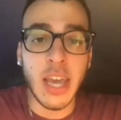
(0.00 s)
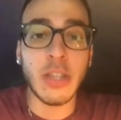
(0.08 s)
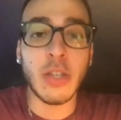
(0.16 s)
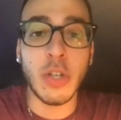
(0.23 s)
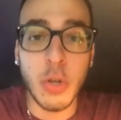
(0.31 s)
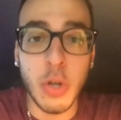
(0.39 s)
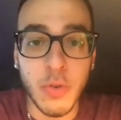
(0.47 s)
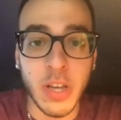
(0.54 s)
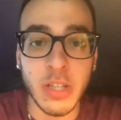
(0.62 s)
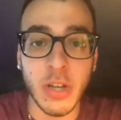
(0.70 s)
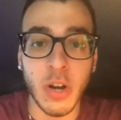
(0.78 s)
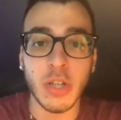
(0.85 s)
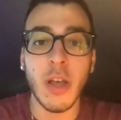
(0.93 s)
is to do your
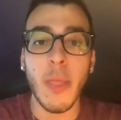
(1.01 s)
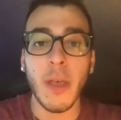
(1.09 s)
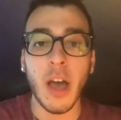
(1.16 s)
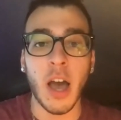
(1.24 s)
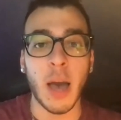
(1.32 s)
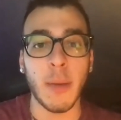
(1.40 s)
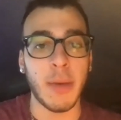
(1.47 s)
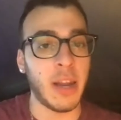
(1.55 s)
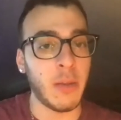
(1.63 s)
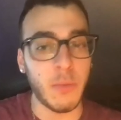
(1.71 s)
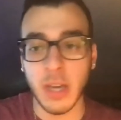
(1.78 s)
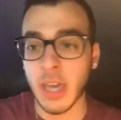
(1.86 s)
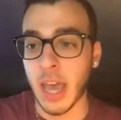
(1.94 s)
research, and
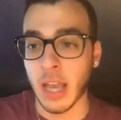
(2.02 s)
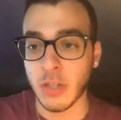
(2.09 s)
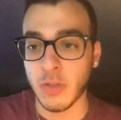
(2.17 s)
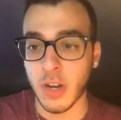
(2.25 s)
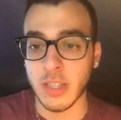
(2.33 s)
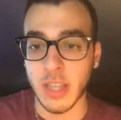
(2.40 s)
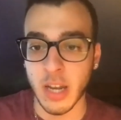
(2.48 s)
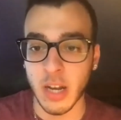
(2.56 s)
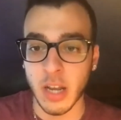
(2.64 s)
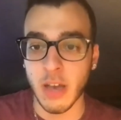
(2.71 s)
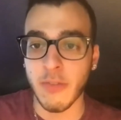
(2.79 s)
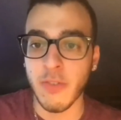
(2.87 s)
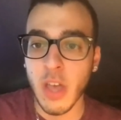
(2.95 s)
we can't stress that
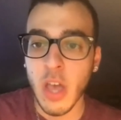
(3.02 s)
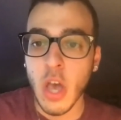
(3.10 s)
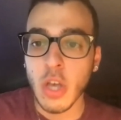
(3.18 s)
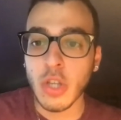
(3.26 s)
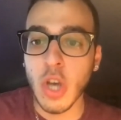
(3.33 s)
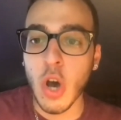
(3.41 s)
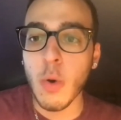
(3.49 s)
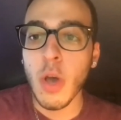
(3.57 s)
enough. So